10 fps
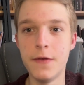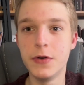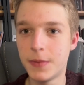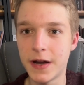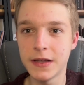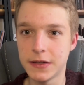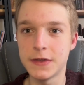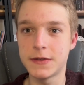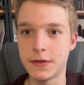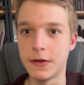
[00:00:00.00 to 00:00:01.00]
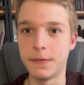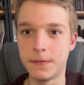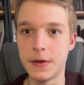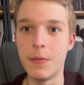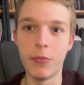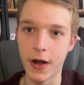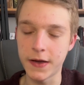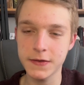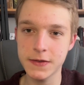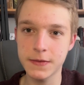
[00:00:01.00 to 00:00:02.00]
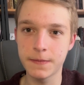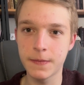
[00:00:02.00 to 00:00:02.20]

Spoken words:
everybody needs to embrace.